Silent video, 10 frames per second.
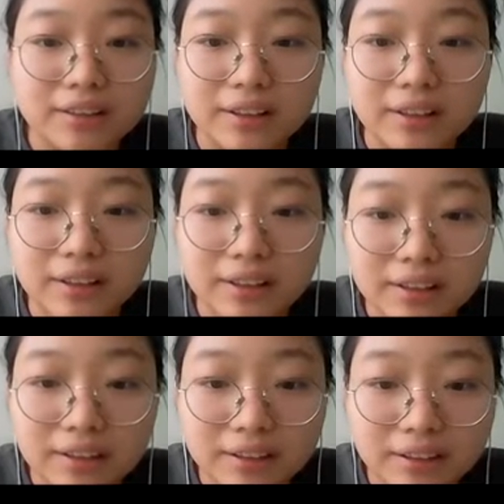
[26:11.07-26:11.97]
See?
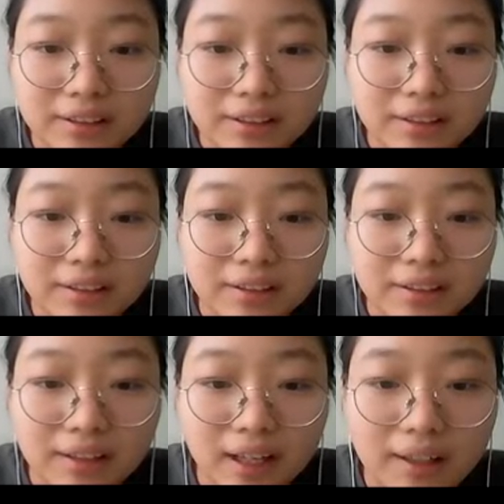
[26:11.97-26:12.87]

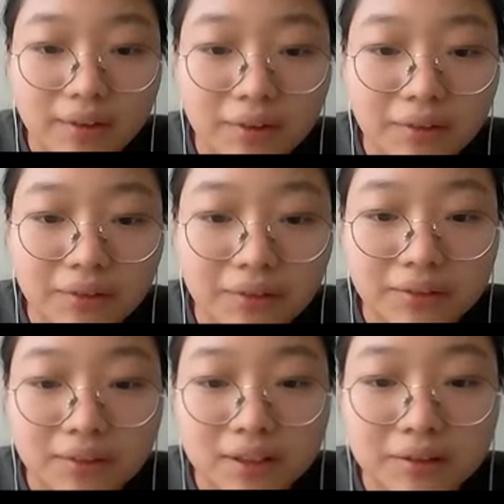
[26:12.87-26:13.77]
Title,
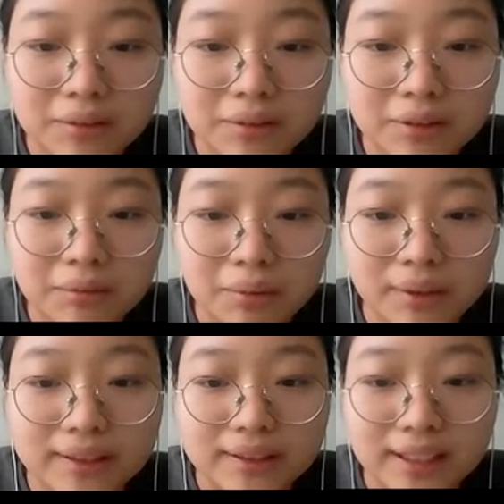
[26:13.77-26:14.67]

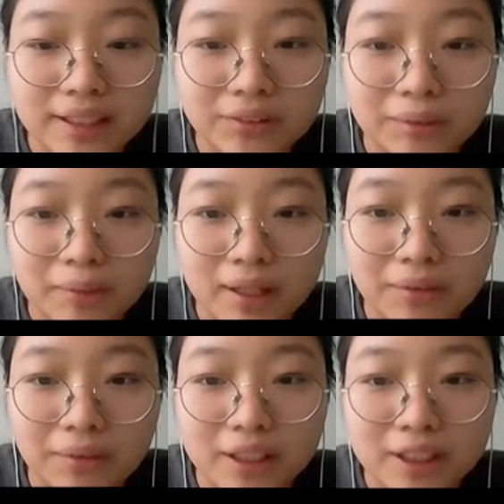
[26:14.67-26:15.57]
res
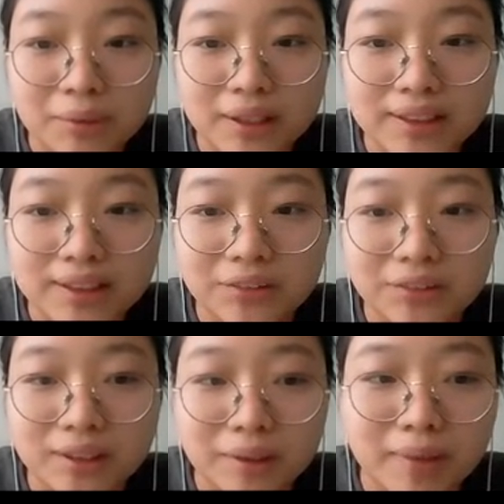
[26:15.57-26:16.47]
HTML, res
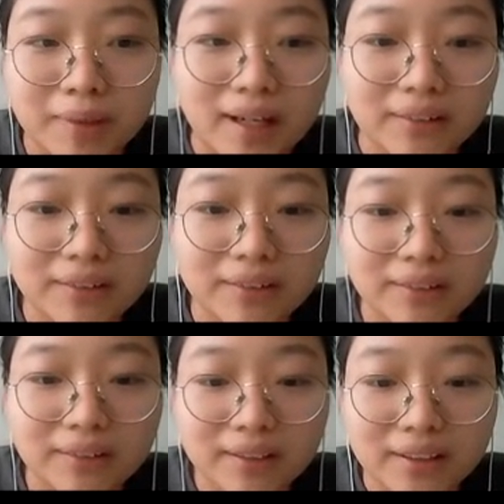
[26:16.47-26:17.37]
HTML,
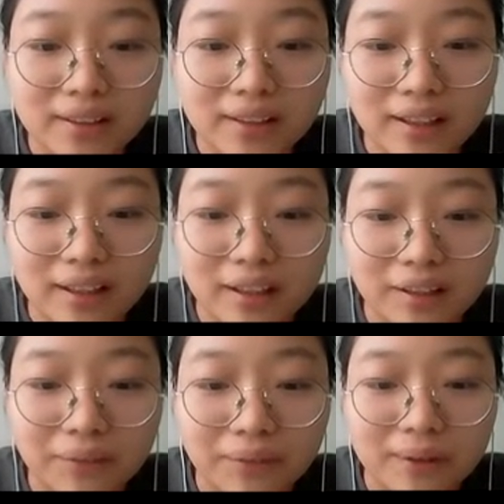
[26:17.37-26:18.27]

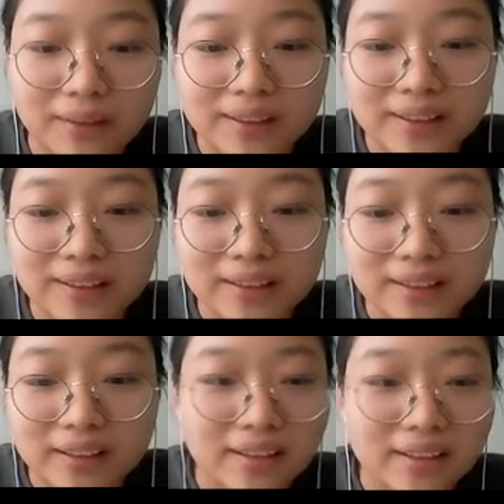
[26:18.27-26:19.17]
hello
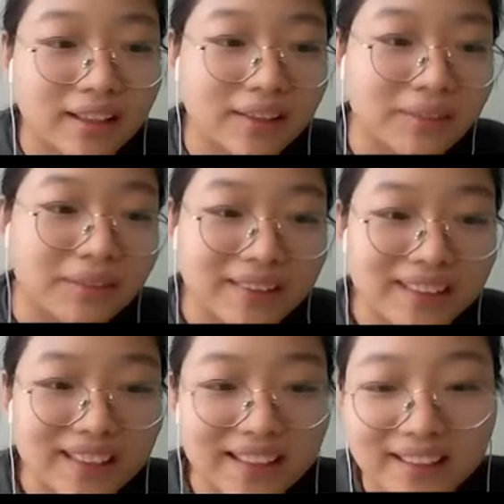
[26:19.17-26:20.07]
world
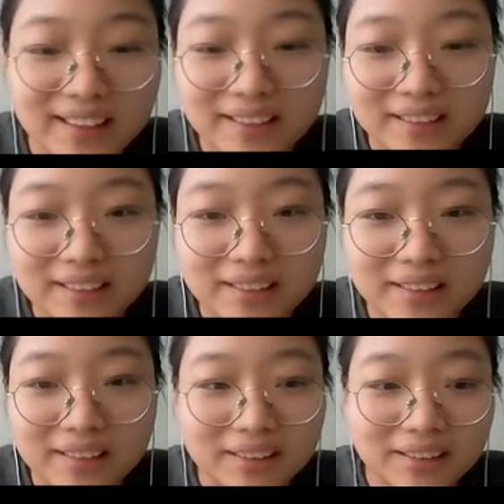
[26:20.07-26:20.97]
here.
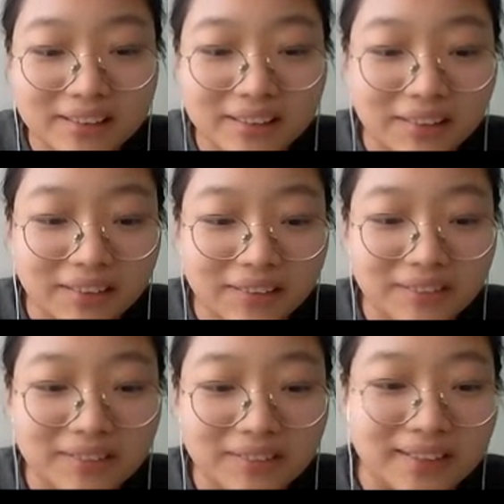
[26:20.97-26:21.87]
So
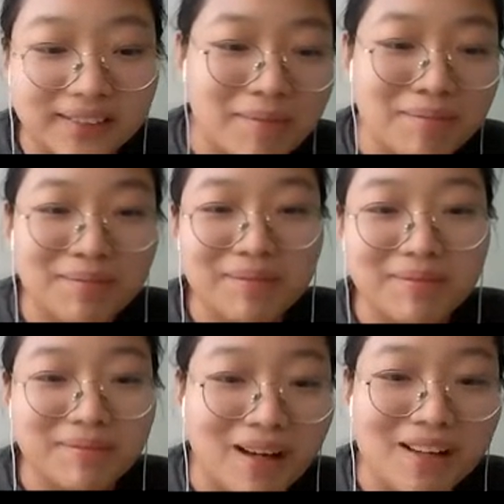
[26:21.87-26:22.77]
does that
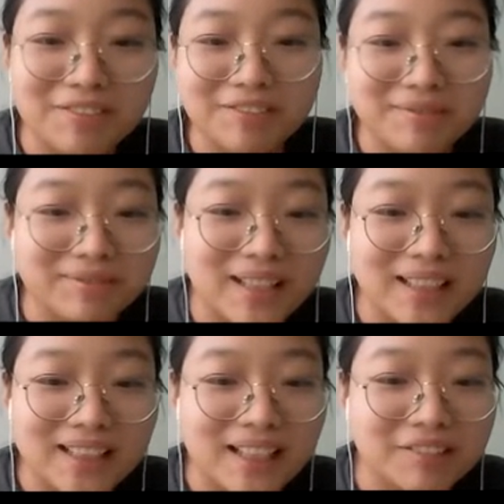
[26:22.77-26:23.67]
kind of
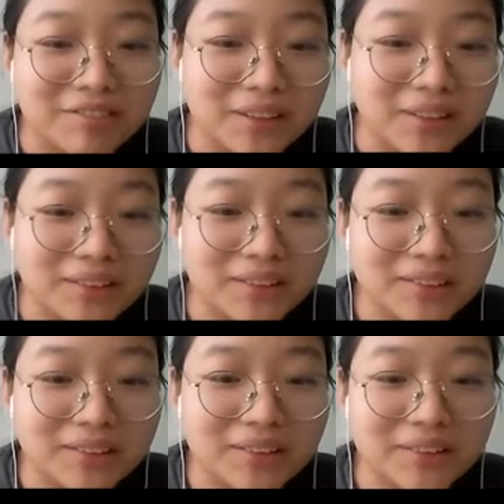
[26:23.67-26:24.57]
make sense for you?
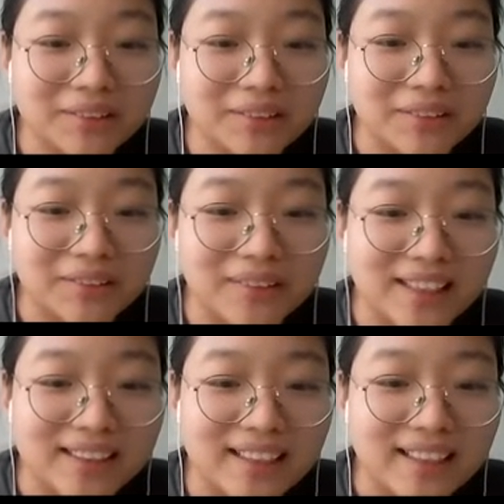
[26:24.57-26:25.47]
What
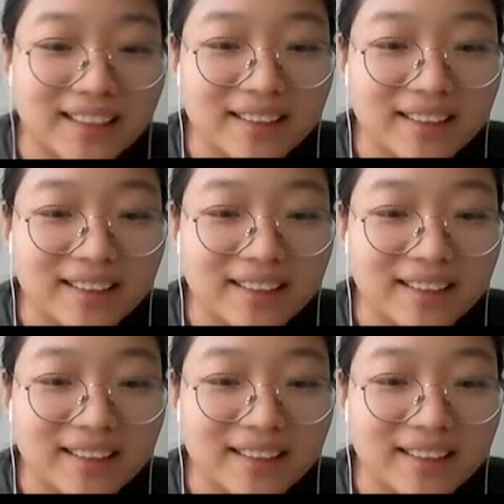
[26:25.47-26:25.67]
I say?